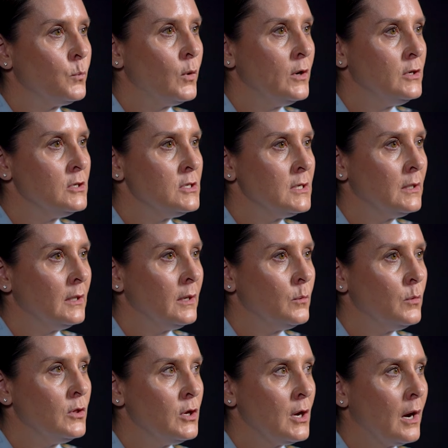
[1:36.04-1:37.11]
When you're dealing
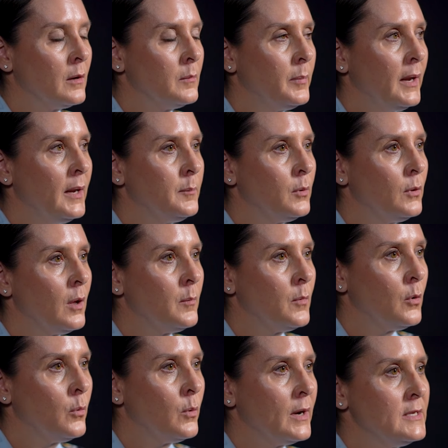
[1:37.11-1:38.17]
with young people, I'm
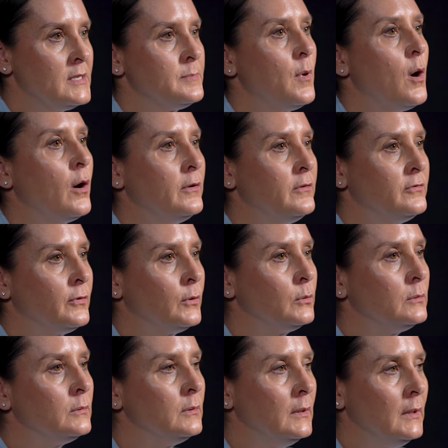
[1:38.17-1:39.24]
always mindful,